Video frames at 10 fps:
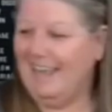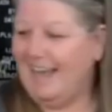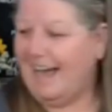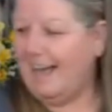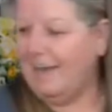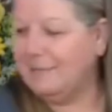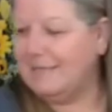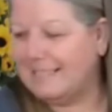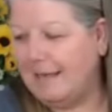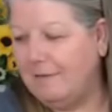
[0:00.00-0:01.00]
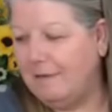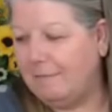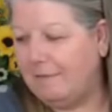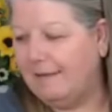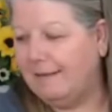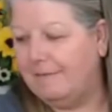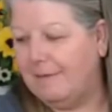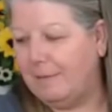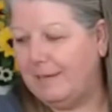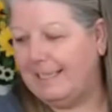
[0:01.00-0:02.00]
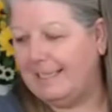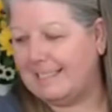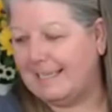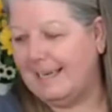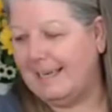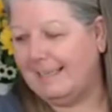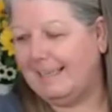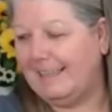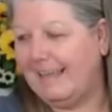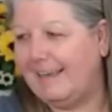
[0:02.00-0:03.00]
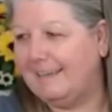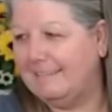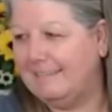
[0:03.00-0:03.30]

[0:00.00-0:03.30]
I always love the feel of it when he gets it cut like that.